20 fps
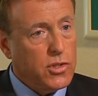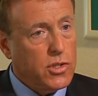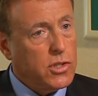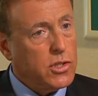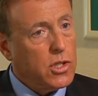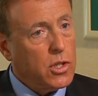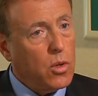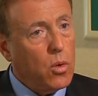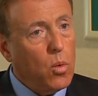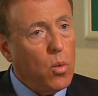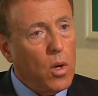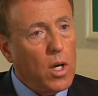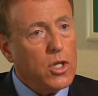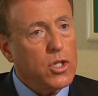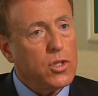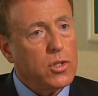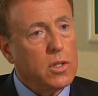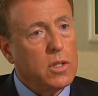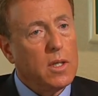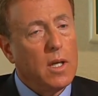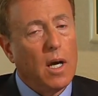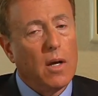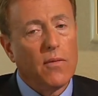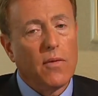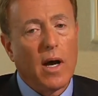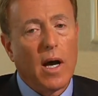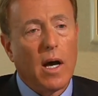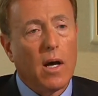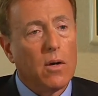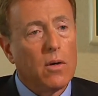It's a question of
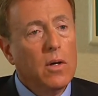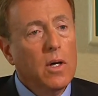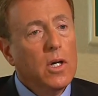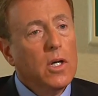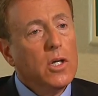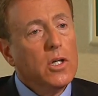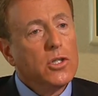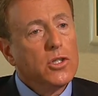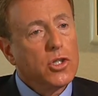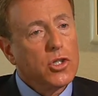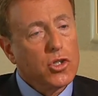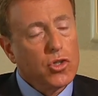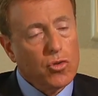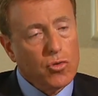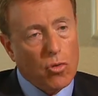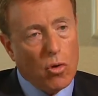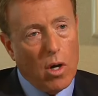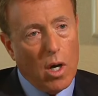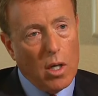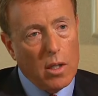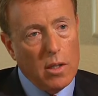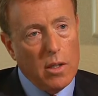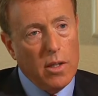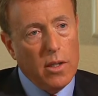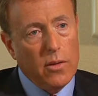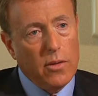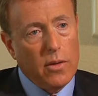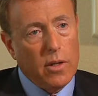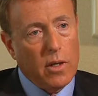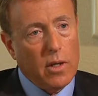how
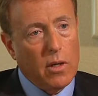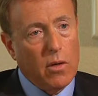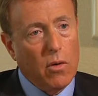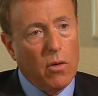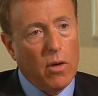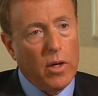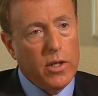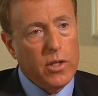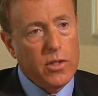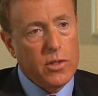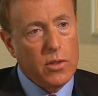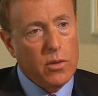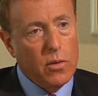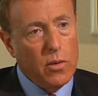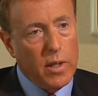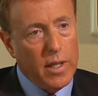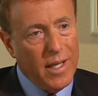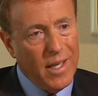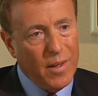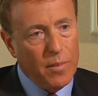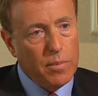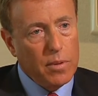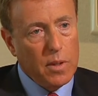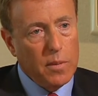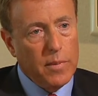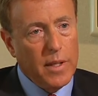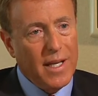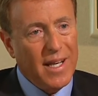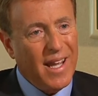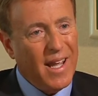strongly they're going to
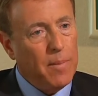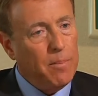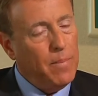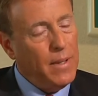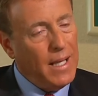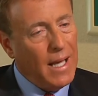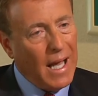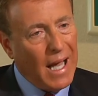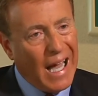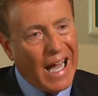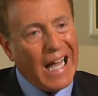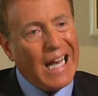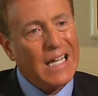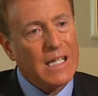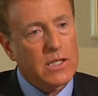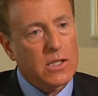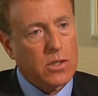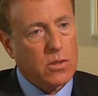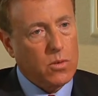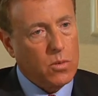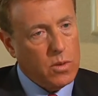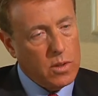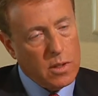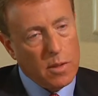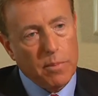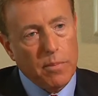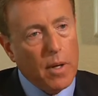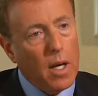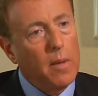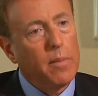implement and be honest with the
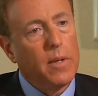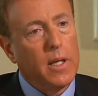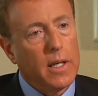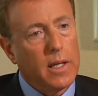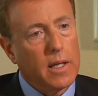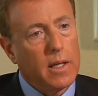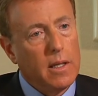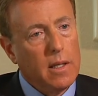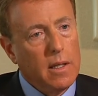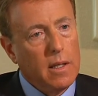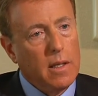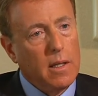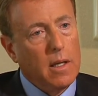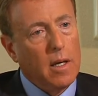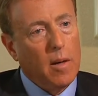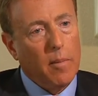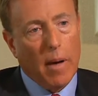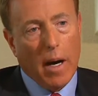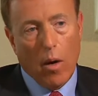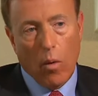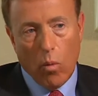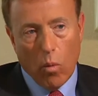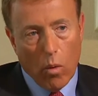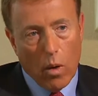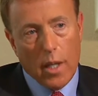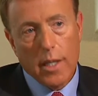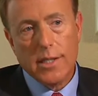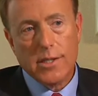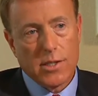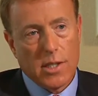public about
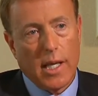what is